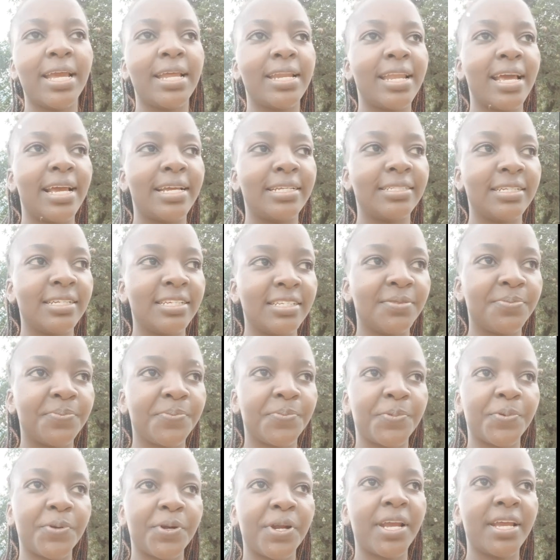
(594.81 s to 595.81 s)
and I just
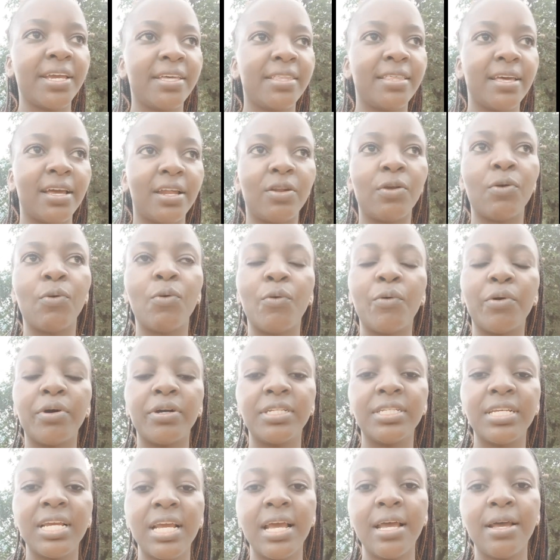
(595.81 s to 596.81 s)
pray that
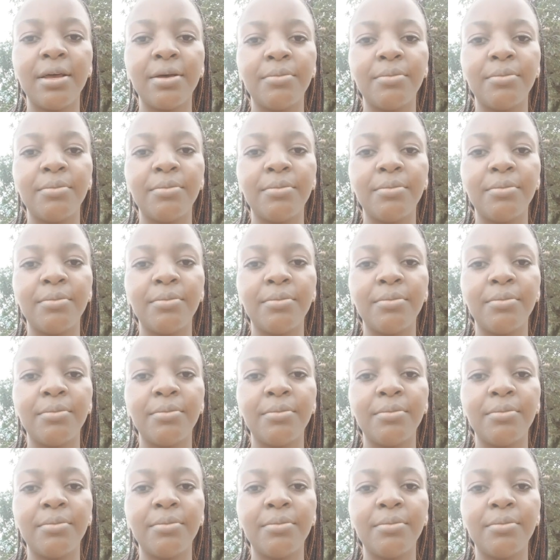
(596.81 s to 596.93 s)
God